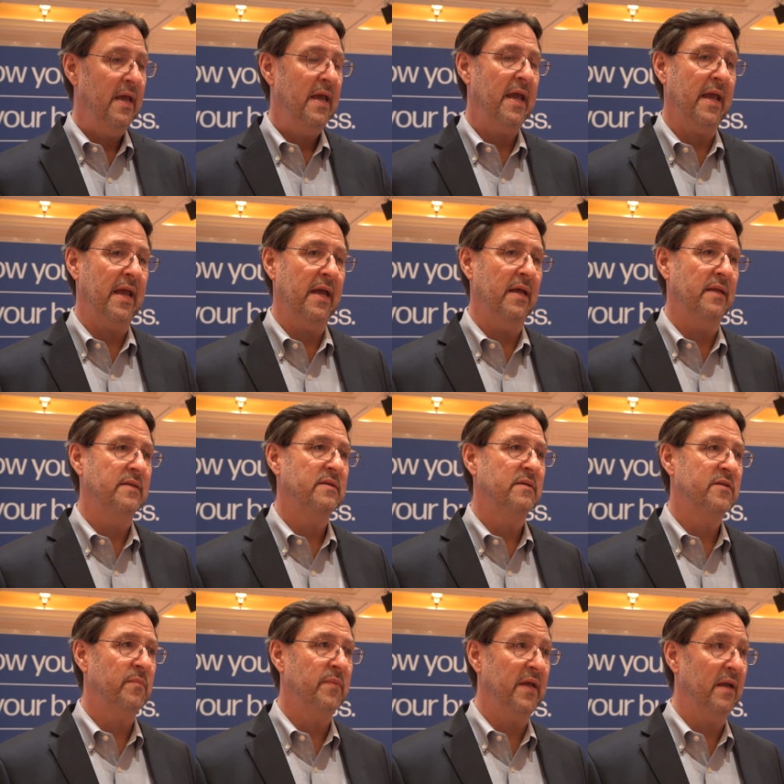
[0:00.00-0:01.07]
and
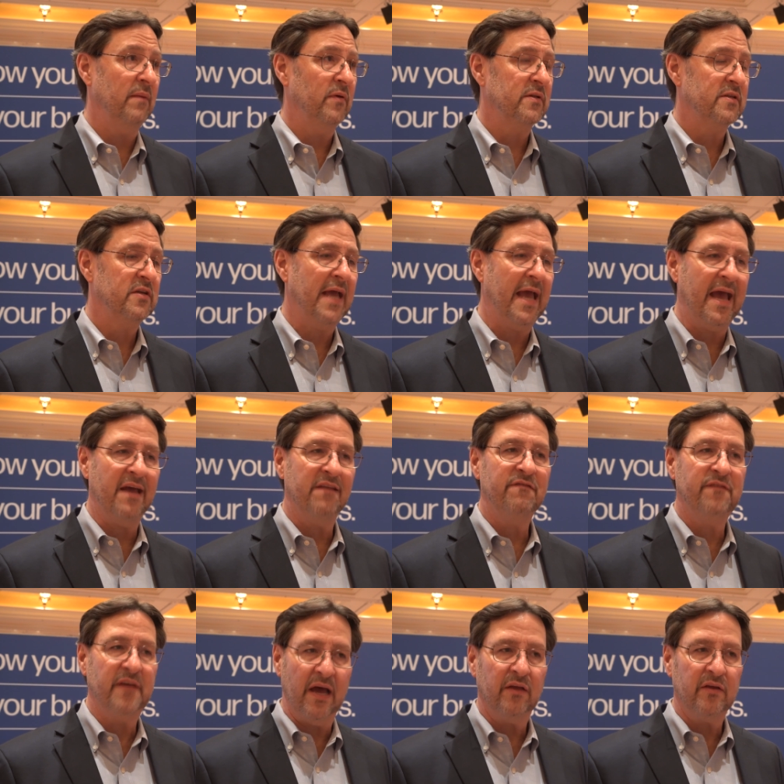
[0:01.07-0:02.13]
to be able to add
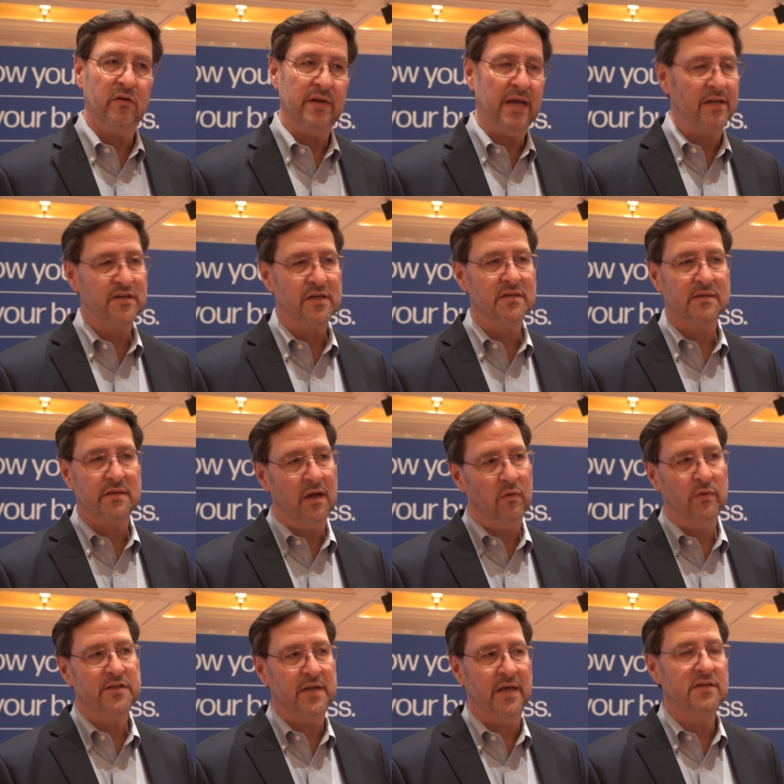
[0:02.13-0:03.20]
value. Not just, oh,
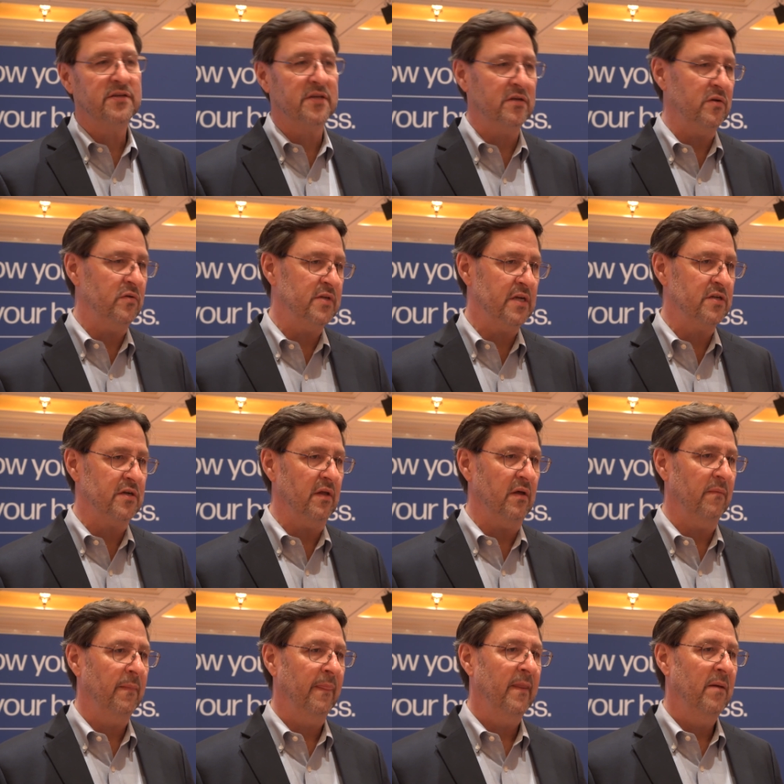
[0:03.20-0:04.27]
it's nice to do digital,
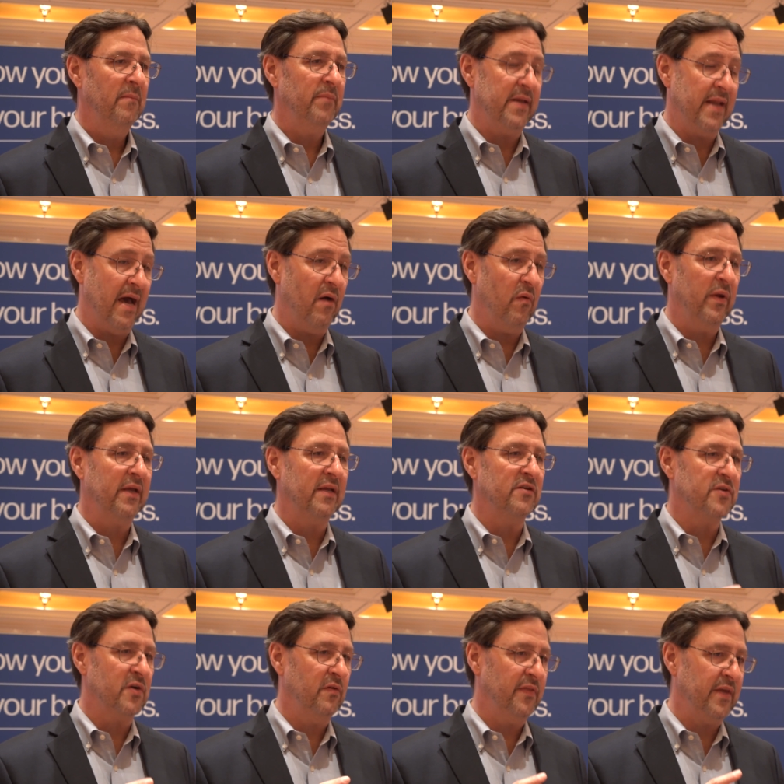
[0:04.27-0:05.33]
but now we can
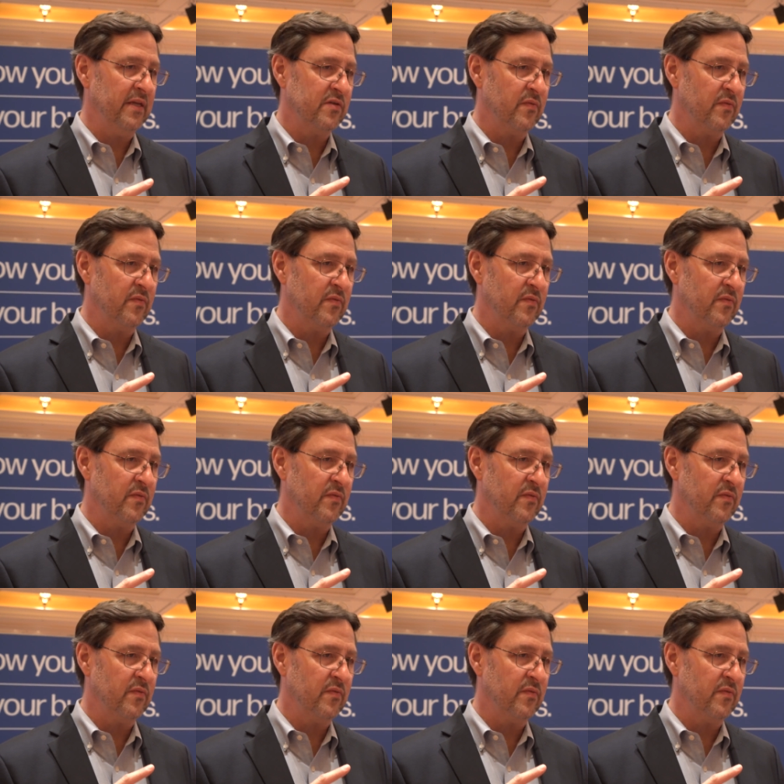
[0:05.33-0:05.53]
turn things